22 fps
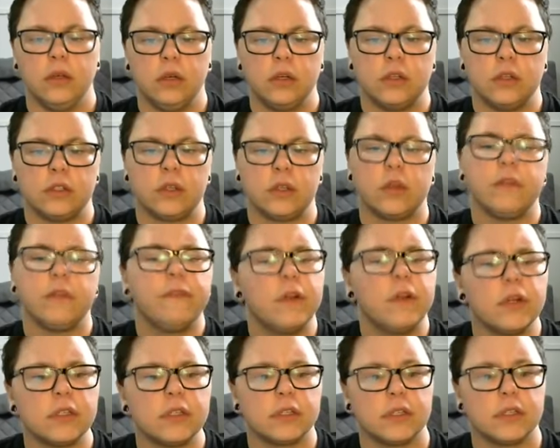So the
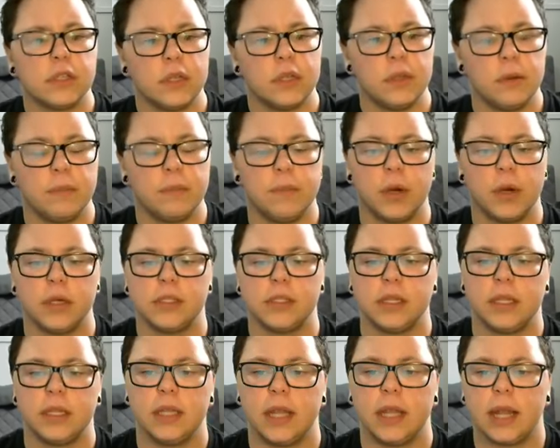first
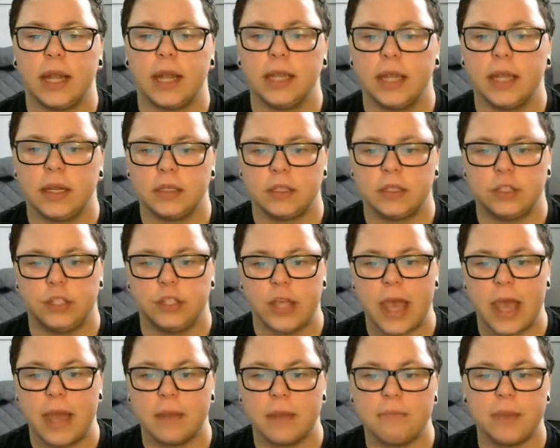person that I'd like to
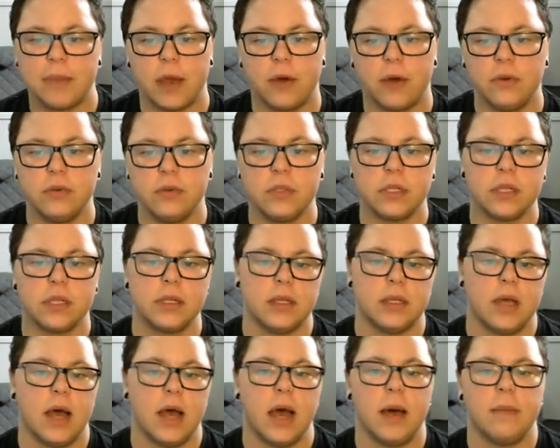chat about
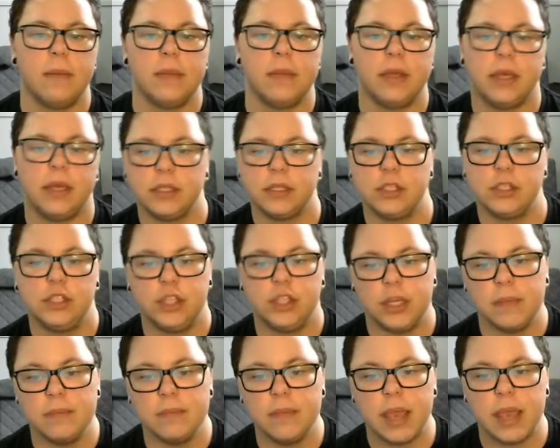is
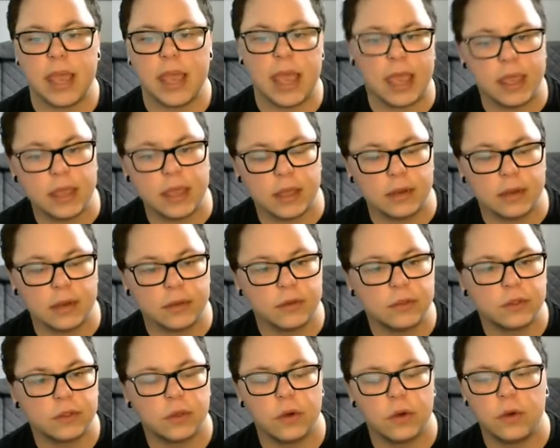Jim Egan.
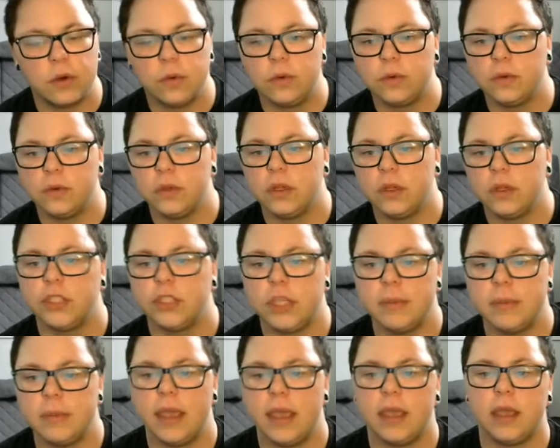So
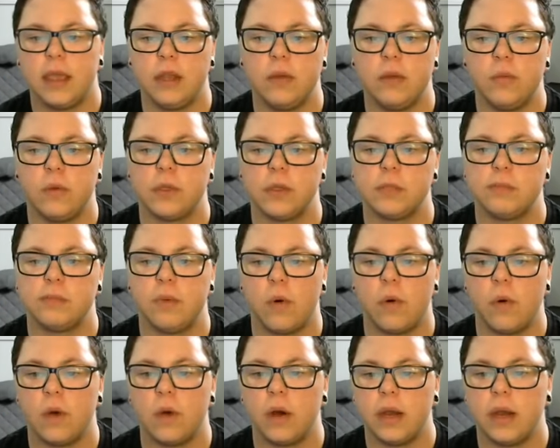Jim Egan was
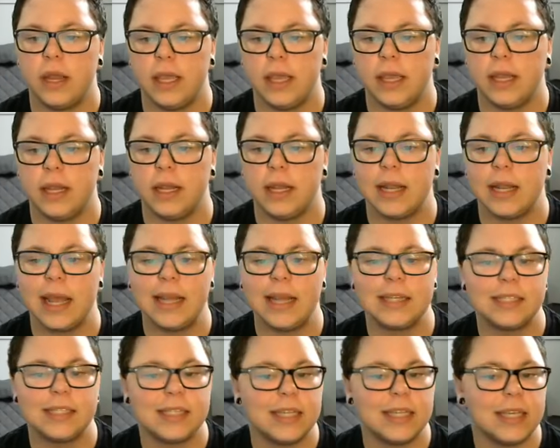born in
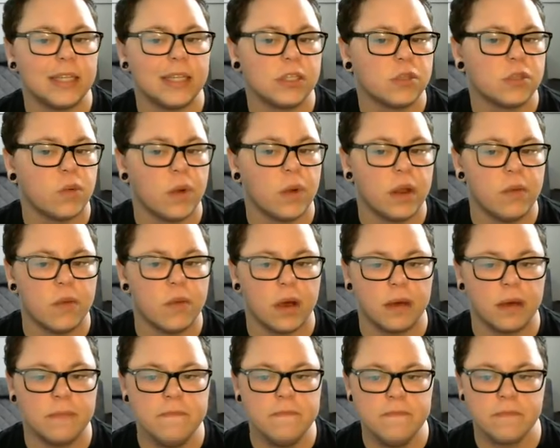
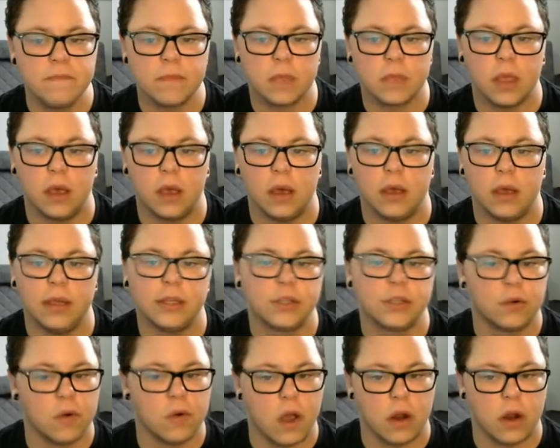1921 in
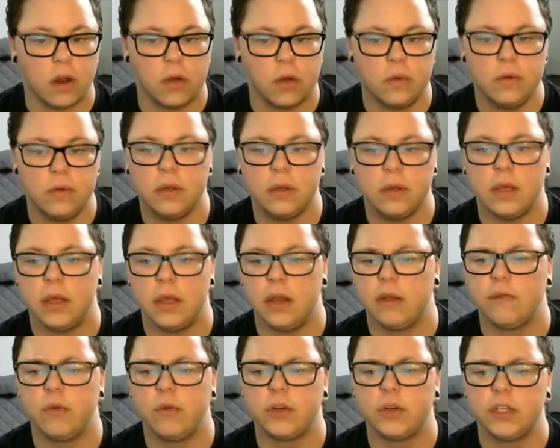Toronto, and
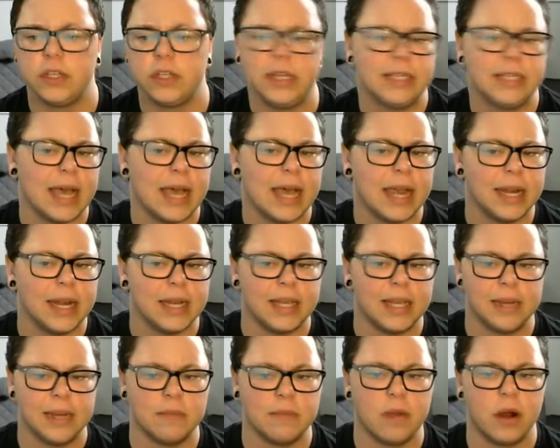unfortunately died
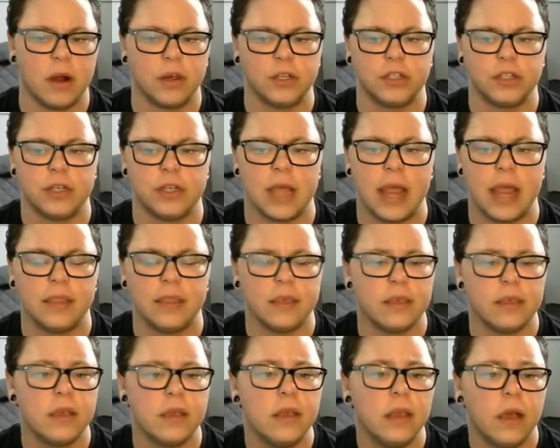in March 9th
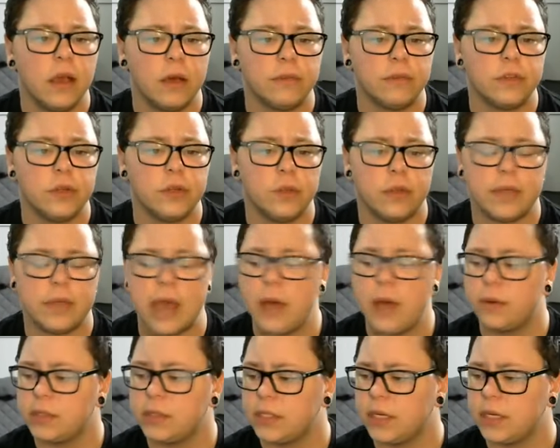of
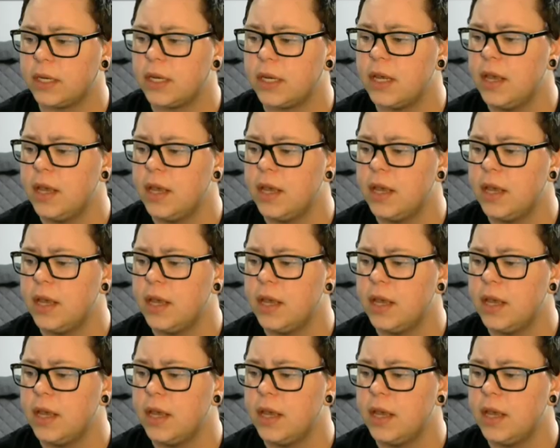2000.